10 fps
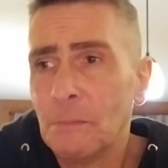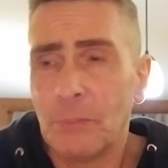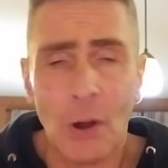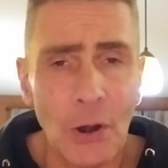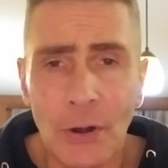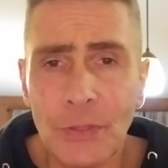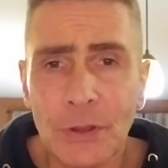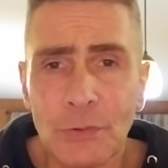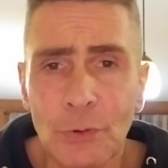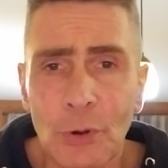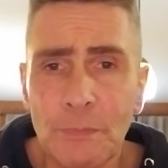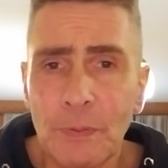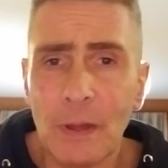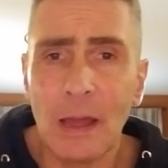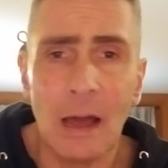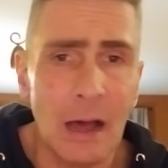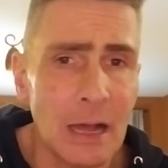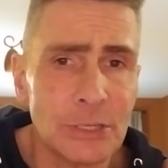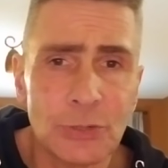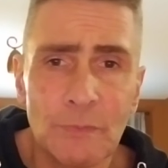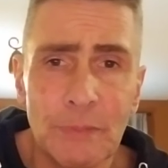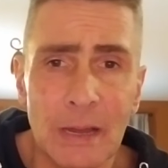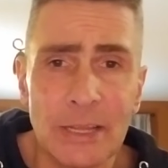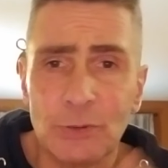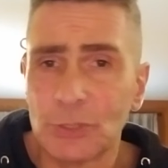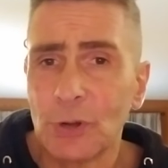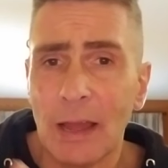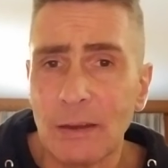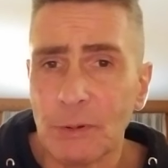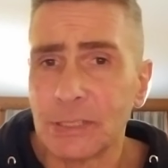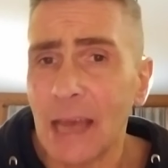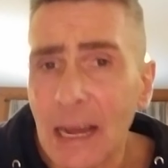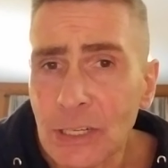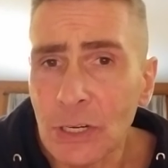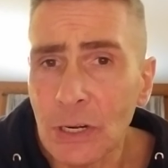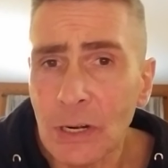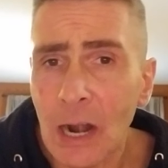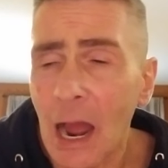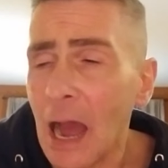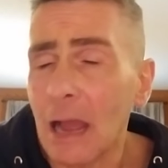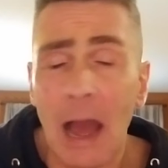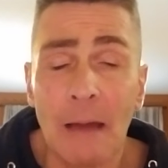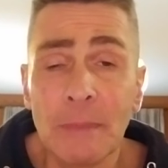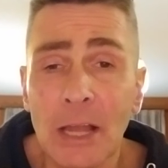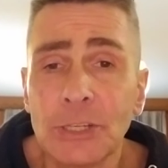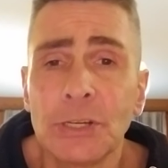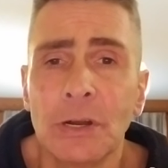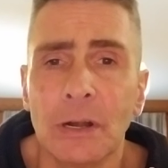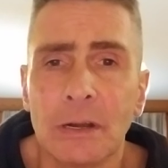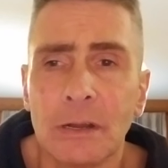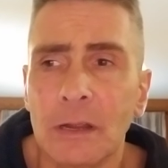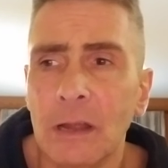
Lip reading: part of the group, but he was trying to protect her. I'm not sure.